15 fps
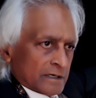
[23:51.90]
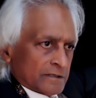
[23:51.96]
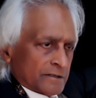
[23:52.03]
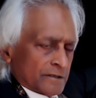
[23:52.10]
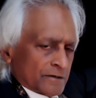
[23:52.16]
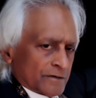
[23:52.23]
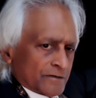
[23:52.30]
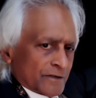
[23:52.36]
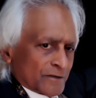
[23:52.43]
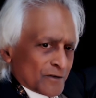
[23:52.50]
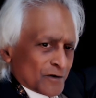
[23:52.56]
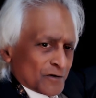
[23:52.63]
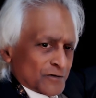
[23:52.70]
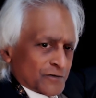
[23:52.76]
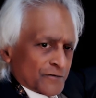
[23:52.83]
the
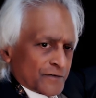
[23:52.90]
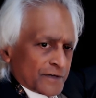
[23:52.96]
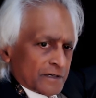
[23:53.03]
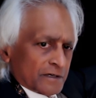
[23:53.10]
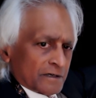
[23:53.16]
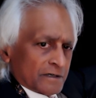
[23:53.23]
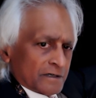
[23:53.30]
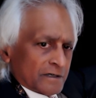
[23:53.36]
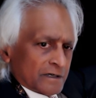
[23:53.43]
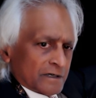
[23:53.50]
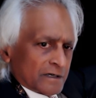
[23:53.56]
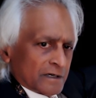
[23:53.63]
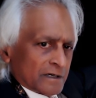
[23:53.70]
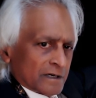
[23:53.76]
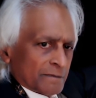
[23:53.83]
Logosophia,
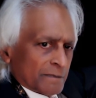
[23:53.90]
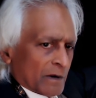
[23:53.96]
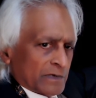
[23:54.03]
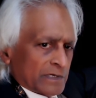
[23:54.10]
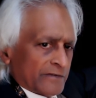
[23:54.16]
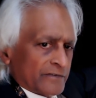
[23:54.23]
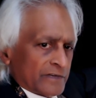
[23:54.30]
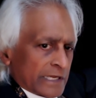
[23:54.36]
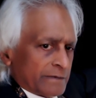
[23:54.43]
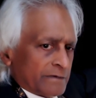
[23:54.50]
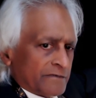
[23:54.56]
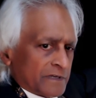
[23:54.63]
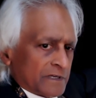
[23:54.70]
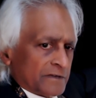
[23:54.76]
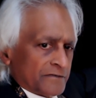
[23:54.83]
by whatever name
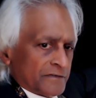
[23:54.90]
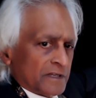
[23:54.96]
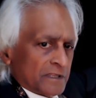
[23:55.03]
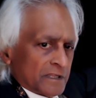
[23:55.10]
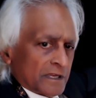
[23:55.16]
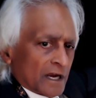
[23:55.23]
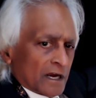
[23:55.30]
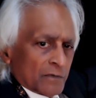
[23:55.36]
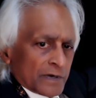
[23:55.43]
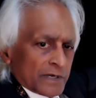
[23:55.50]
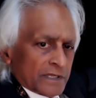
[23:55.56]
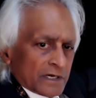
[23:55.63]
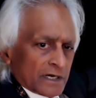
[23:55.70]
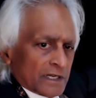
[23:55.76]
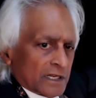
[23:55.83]
of the infinite, the Yahweh,
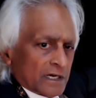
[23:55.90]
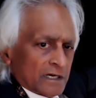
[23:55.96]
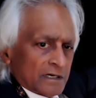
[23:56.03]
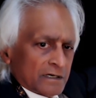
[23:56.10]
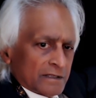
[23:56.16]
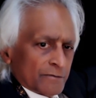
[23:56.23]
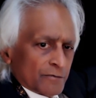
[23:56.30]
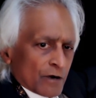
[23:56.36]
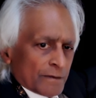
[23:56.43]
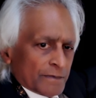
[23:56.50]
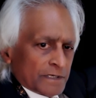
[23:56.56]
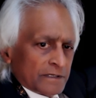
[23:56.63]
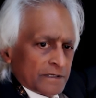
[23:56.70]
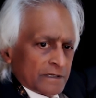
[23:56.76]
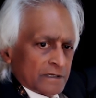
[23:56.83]
the Allah, the
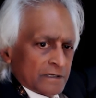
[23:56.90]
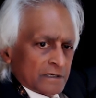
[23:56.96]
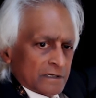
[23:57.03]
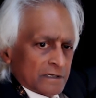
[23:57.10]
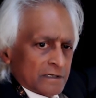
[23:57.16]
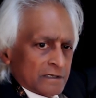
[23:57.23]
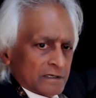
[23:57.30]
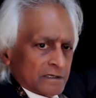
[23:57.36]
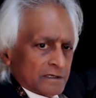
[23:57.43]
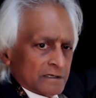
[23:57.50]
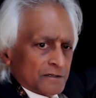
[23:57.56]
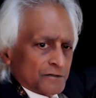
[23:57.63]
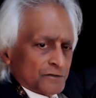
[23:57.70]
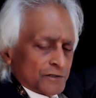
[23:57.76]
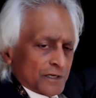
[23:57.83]
Brahman,
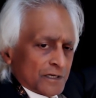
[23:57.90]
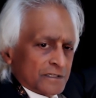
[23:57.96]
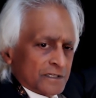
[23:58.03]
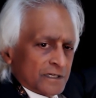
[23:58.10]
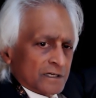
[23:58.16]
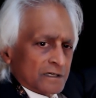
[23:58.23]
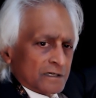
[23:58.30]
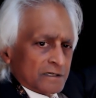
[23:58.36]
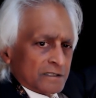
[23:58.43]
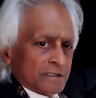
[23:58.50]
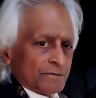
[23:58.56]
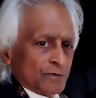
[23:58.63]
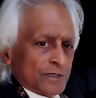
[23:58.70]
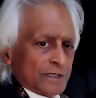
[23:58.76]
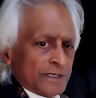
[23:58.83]
Shunyata, the
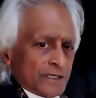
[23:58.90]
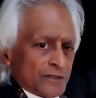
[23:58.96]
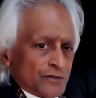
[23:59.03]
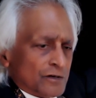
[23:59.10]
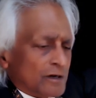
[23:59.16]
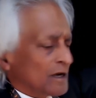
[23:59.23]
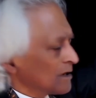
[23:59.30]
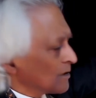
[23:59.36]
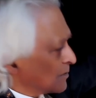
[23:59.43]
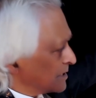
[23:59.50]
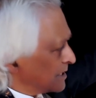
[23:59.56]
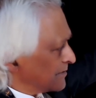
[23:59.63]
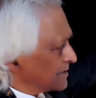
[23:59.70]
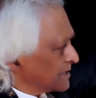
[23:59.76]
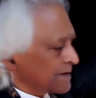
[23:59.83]
Buddha nature,
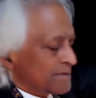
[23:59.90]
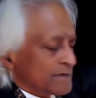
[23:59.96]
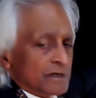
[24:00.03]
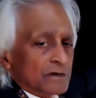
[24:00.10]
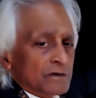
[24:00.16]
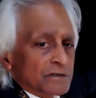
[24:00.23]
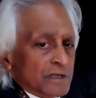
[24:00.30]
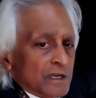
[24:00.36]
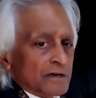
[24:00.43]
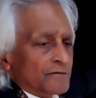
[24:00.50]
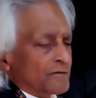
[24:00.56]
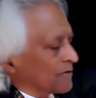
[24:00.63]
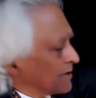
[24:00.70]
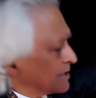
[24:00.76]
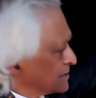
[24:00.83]
whatever name we use, the
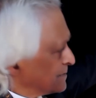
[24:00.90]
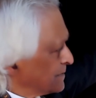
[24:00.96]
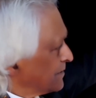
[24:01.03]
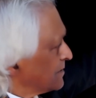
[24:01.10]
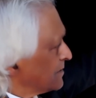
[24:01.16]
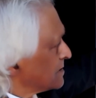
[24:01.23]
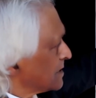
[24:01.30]
Great Spirit,